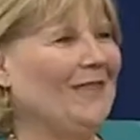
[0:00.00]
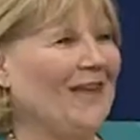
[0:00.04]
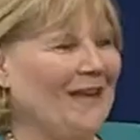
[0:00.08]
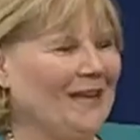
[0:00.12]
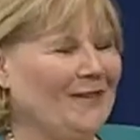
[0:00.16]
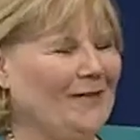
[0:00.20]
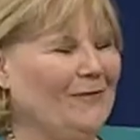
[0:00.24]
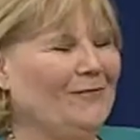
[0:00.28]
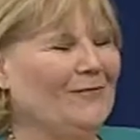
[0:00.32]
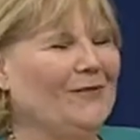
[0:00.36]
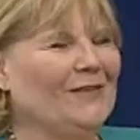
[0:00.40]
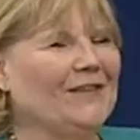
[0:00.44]

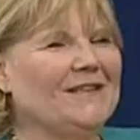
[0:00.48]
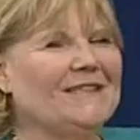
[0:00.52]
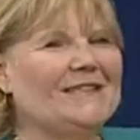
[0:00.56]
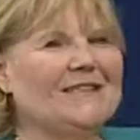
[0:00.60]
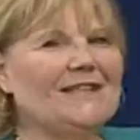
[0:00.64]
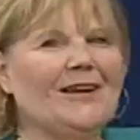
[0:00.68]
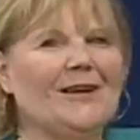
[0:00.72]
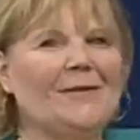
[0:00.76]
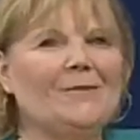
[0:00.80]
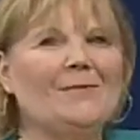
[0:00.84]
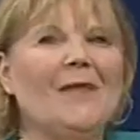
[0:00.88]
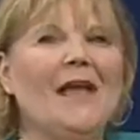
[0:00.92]
Thank you for this
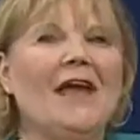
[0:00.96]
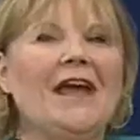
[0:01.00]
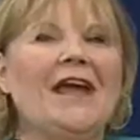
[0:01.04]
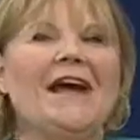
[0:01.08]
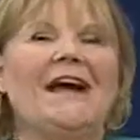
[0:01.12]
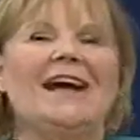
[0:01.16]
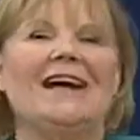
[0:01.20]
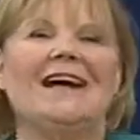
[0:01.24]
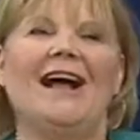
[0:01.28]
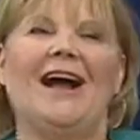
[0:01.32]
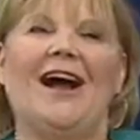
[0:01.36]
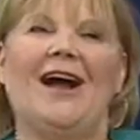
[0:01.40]
time.
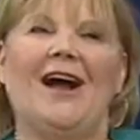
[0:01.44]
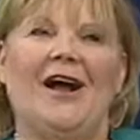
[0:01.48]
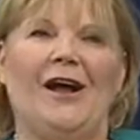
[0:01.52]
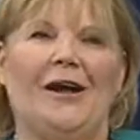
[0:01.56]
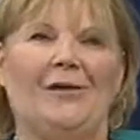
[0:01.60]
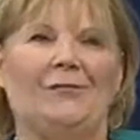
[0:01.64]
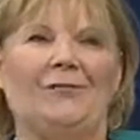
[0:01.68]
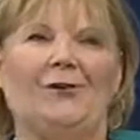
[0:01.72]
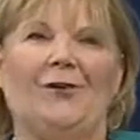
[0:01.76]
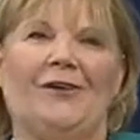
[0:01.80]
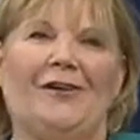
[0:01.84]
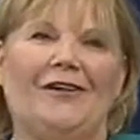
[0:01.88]

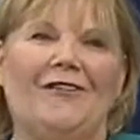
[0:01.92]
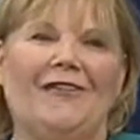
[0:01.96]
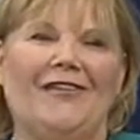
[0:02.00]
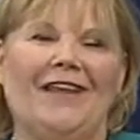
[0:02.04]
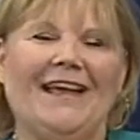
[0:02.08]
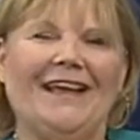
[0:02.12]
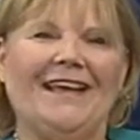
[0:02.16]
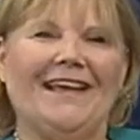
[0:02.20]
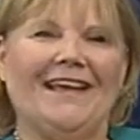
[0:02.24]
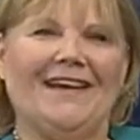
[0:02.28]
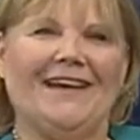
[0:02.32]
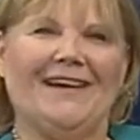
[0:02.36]
I'm Lori
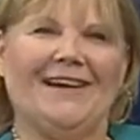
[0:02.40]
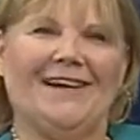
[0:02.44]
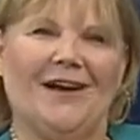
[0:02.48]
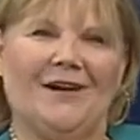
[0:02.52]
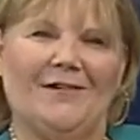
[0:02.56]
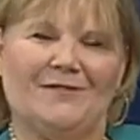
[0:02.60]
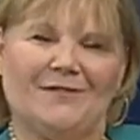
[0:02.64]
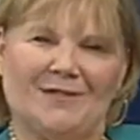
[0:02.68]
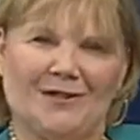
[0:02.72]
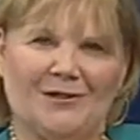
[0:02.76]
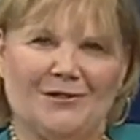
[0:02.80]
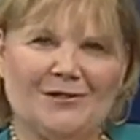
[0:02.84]
Flaquer
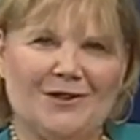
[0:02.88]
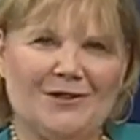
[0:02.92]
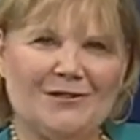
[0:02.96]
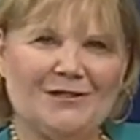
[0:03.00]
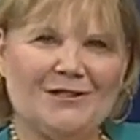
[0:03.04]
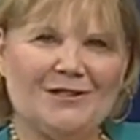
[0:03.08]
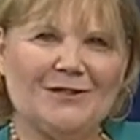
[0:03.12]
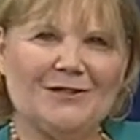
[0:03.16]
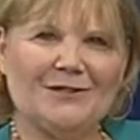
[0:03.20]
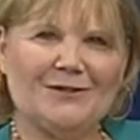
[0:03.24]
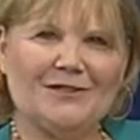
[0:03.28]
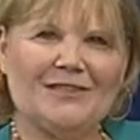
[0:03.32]
of Soltar
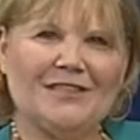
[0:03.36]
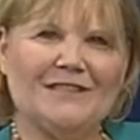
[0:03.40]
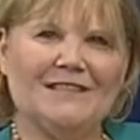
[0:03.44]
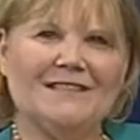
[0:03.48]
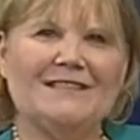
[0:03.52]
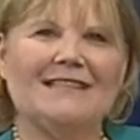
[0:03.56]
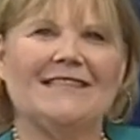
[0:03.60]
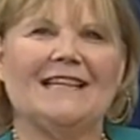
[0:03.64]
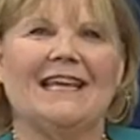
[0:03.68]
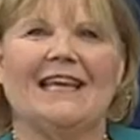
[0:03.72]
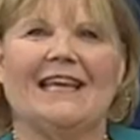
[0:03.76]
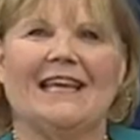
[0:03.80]

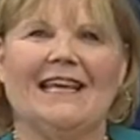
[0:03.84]
Solutions,